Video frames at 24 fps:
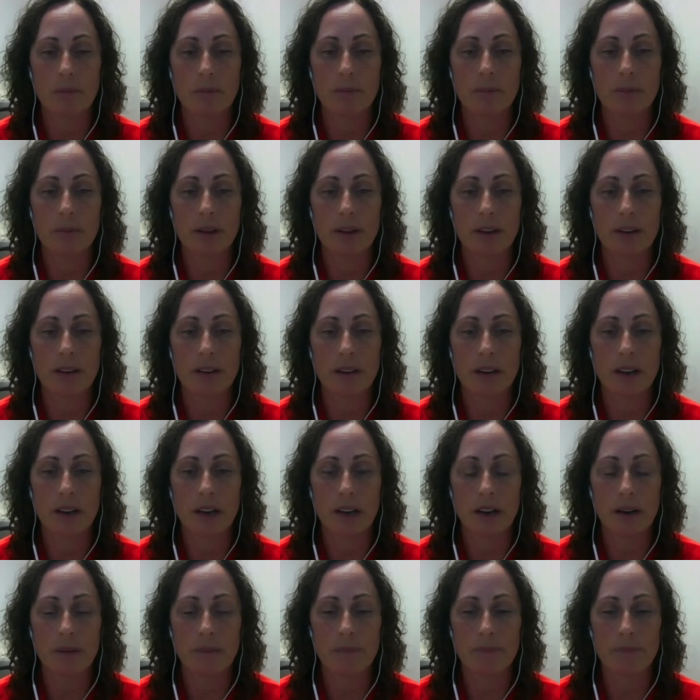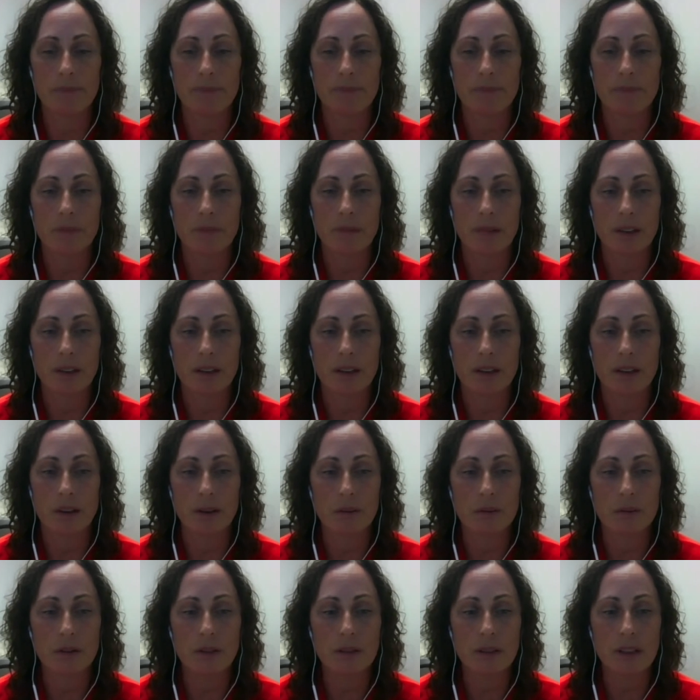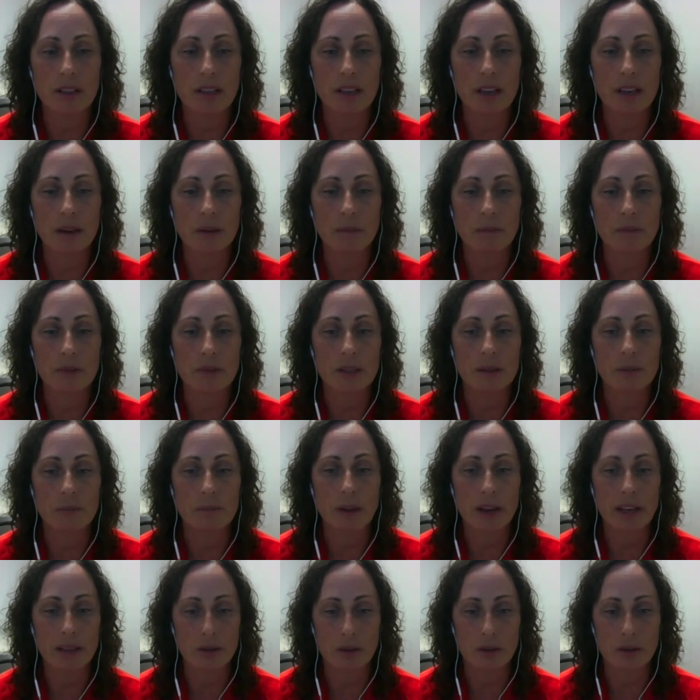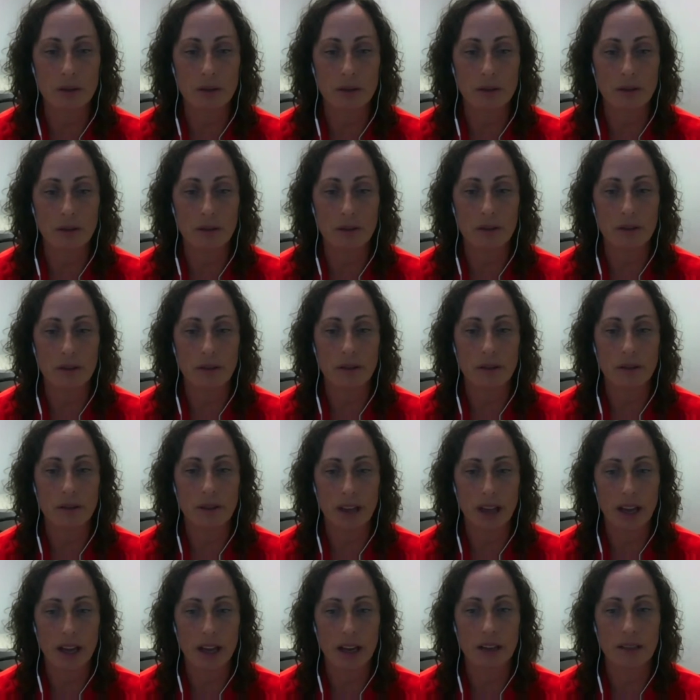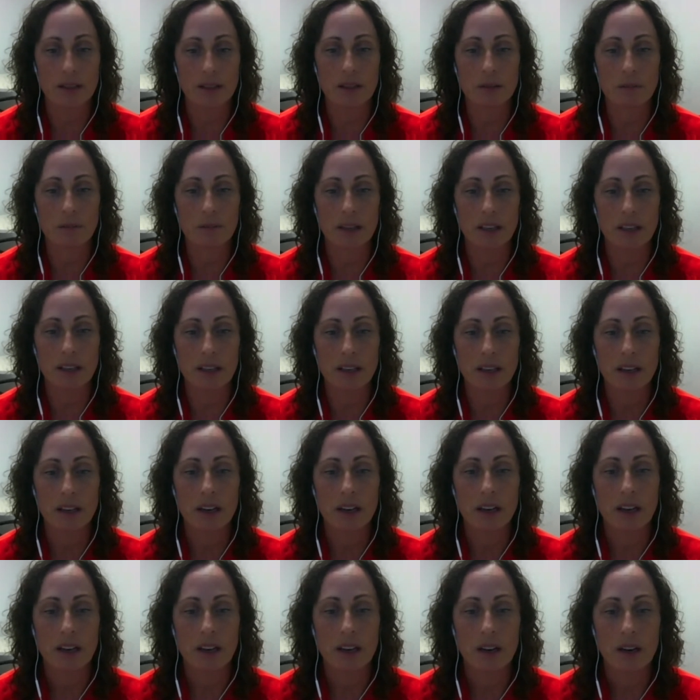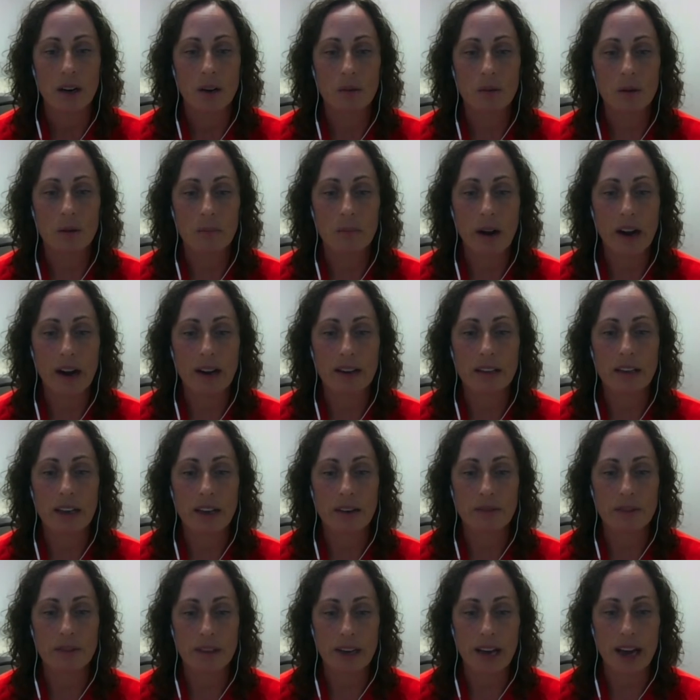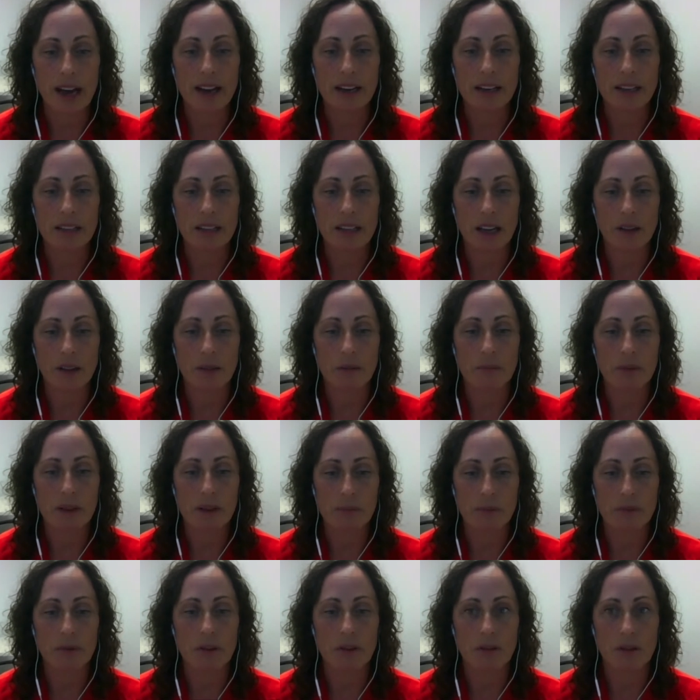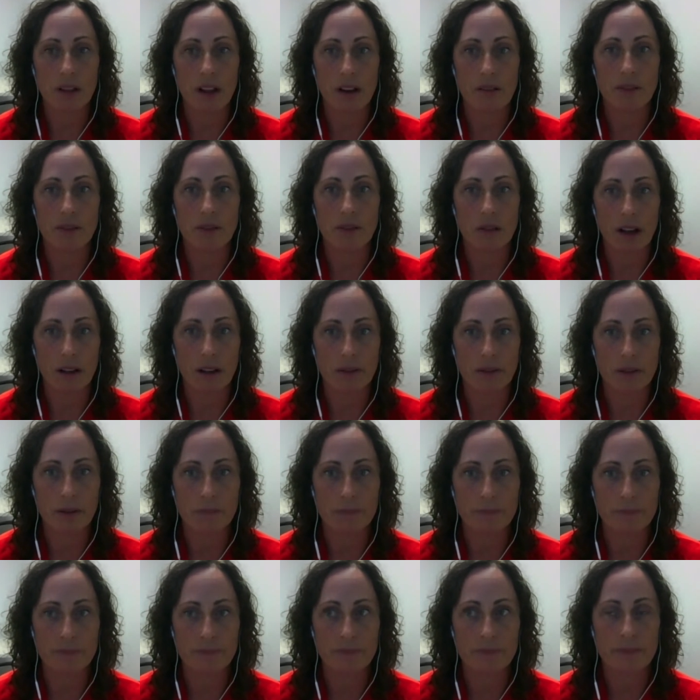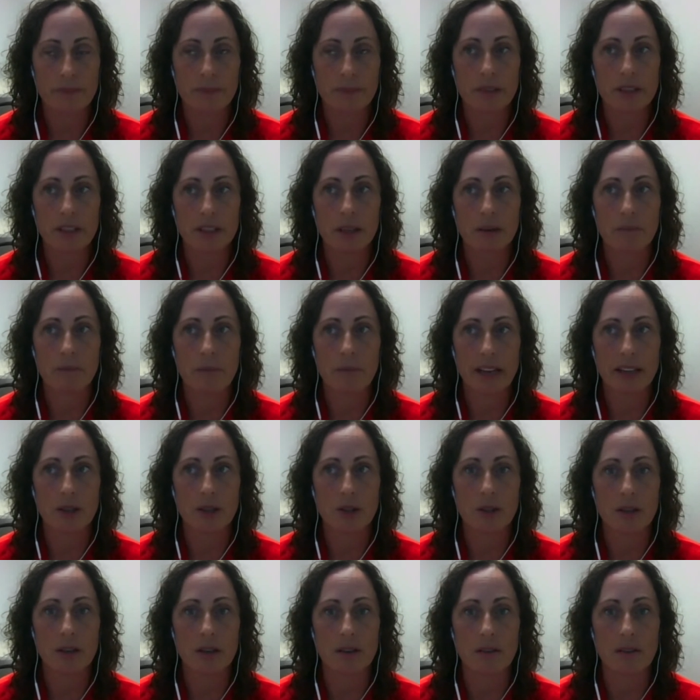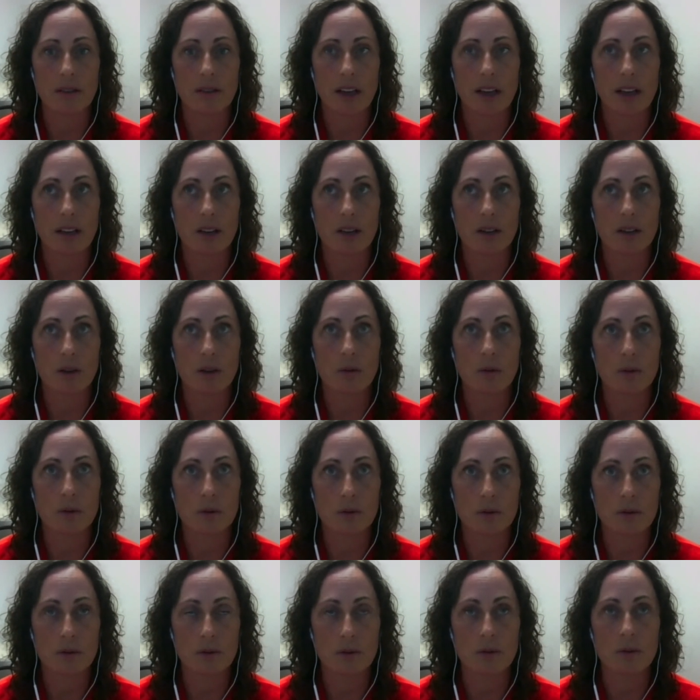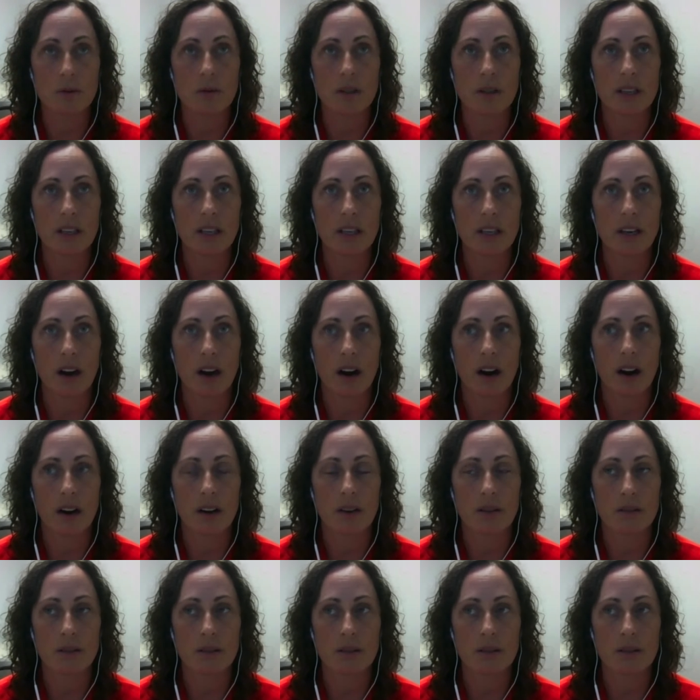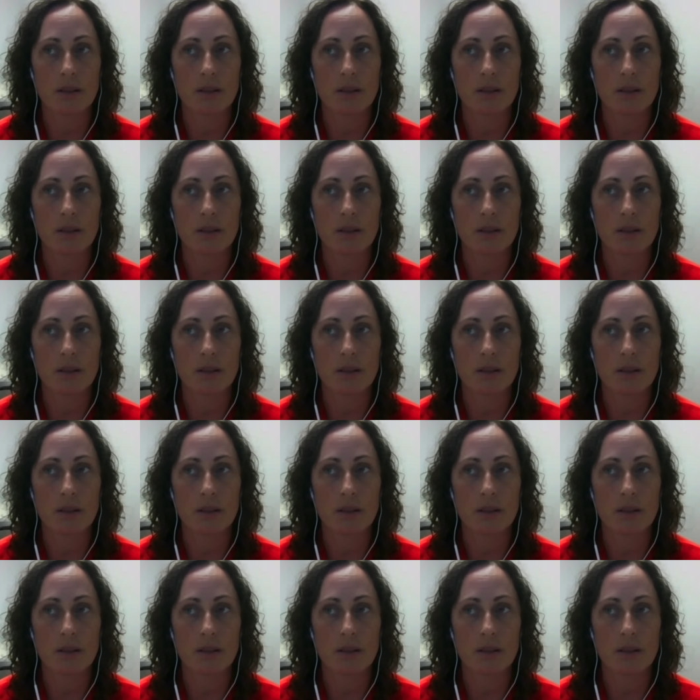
been a really special thing to be reminded every day to tell the people you love them, to make sure that you truly are